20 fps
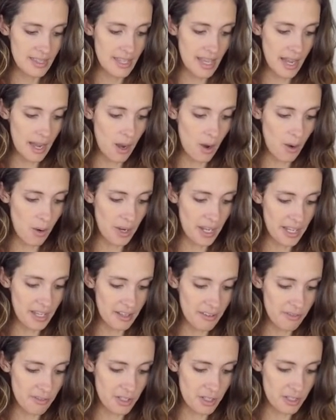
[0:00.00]
Now,
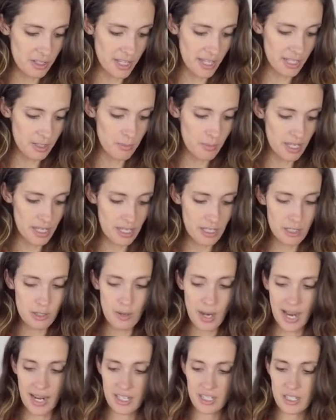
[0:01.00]
if you're like me and
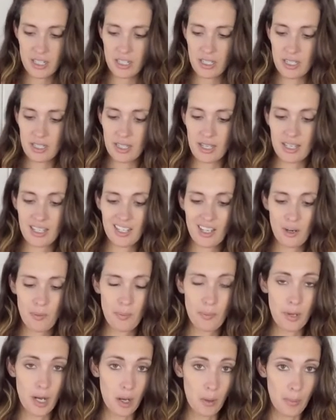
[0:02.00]
you actually like your
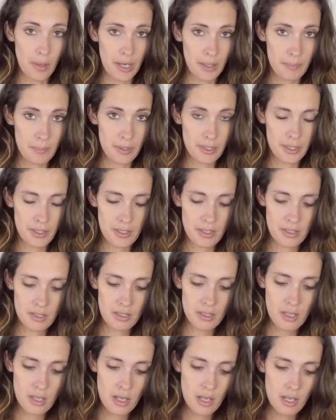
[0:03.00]
bell
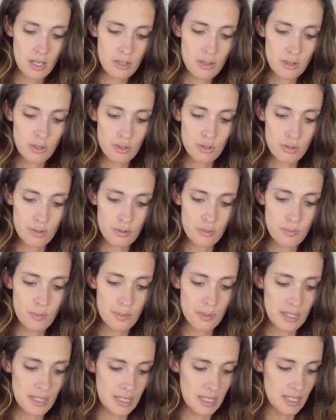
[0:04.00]
peppers to
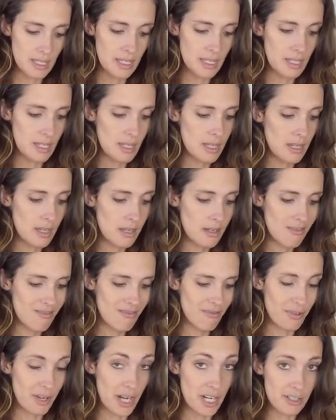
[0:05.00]
be
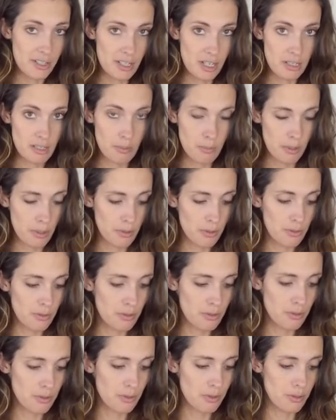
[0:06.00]
fresh as
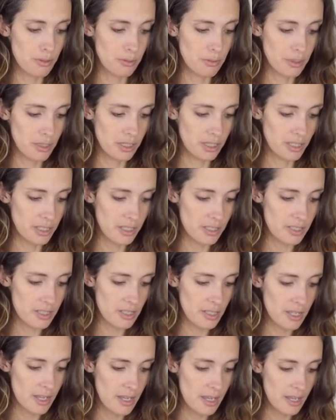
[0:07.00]
opposed to
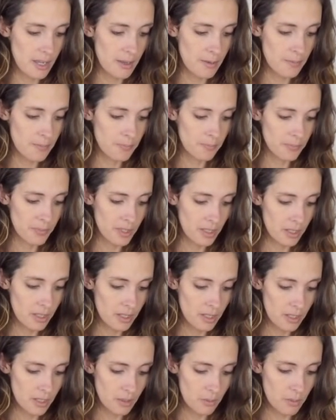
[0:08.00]
cooked,
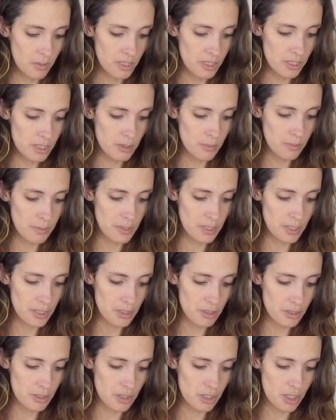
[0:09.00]
Once you put
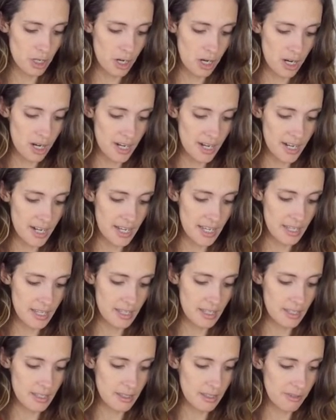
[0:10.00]
your jar
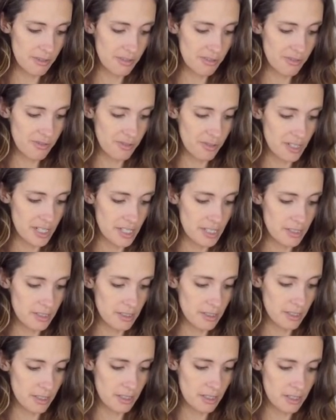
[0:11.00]
in the
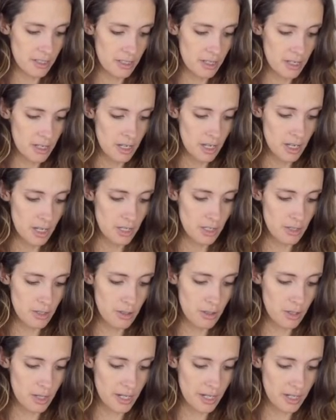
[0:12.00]
freezer,
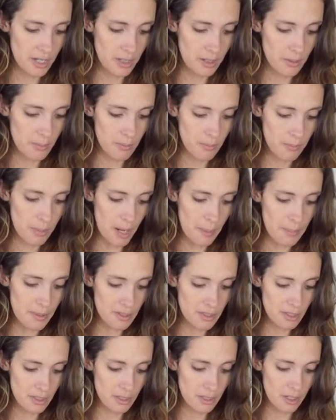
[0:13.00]
your
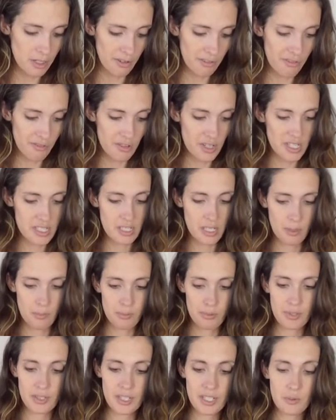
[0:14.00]
peppers are going to freeze
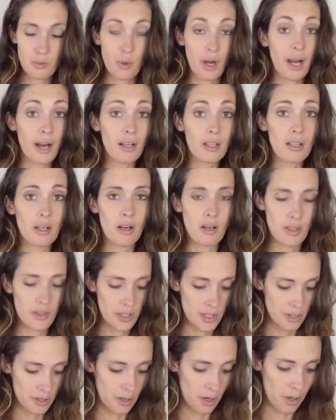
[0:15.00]
up pretty well on
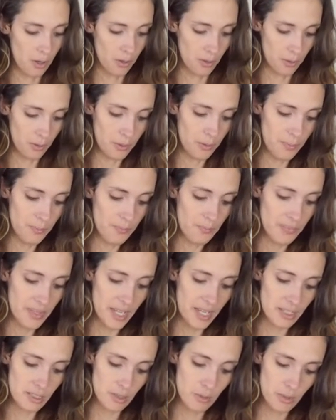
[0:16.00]
their own.
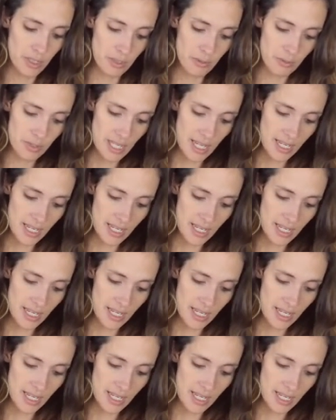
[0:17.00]
And so when you